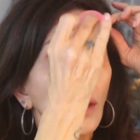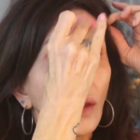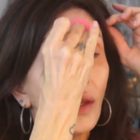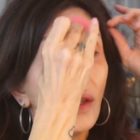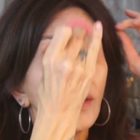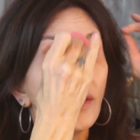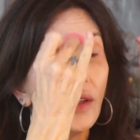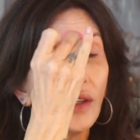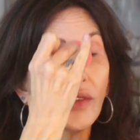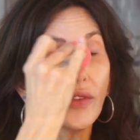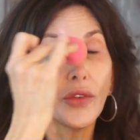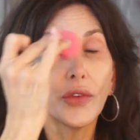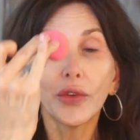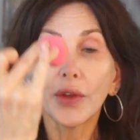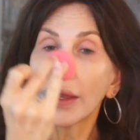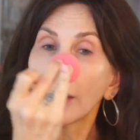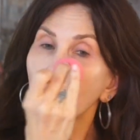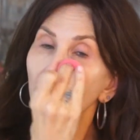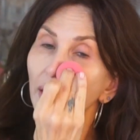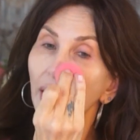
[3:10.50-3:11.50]
It did
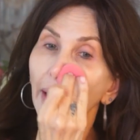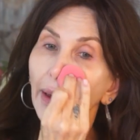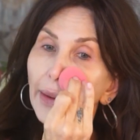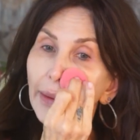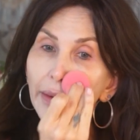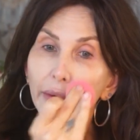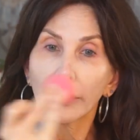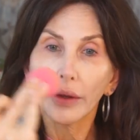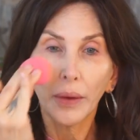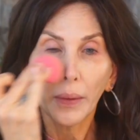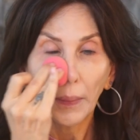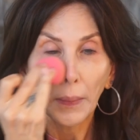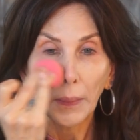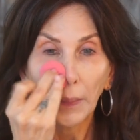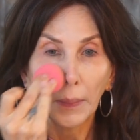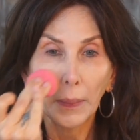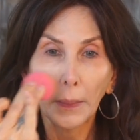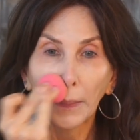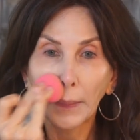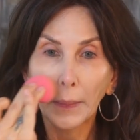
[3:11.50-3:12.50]
say light.
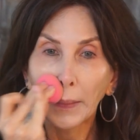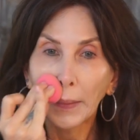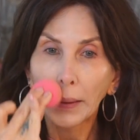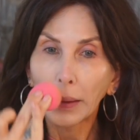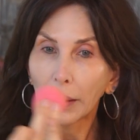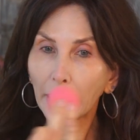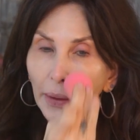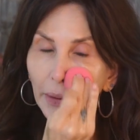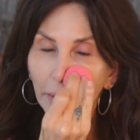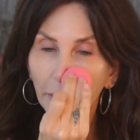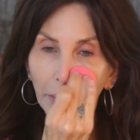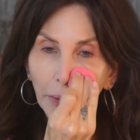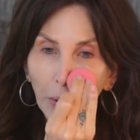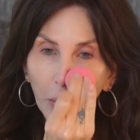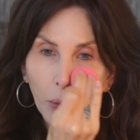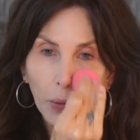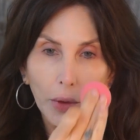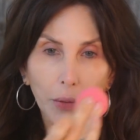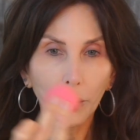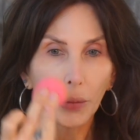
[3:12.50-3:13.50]
I don't
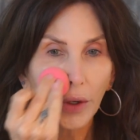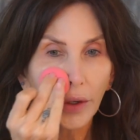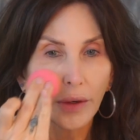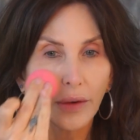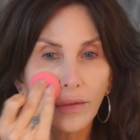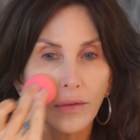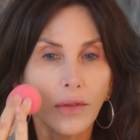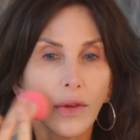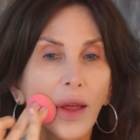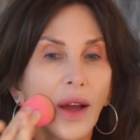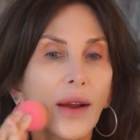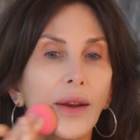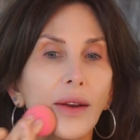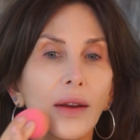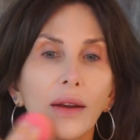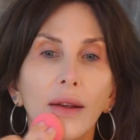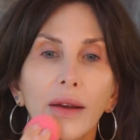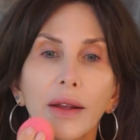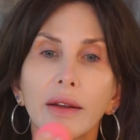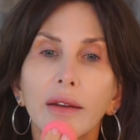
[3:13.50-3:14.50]
know what part of
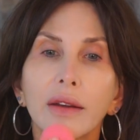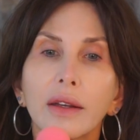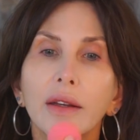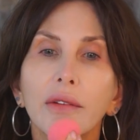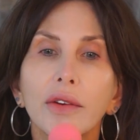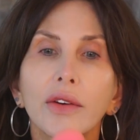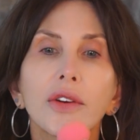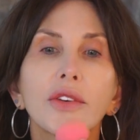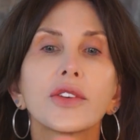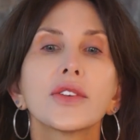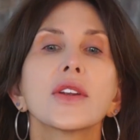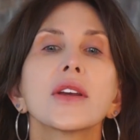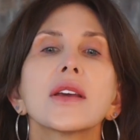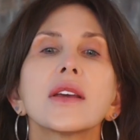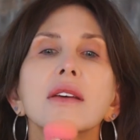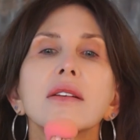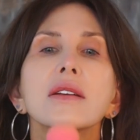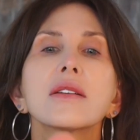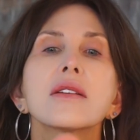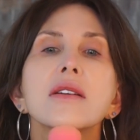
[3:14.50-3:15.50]
light I didn't
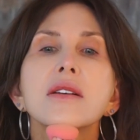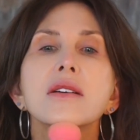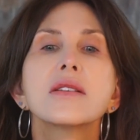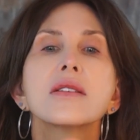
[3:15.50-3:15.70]
understand.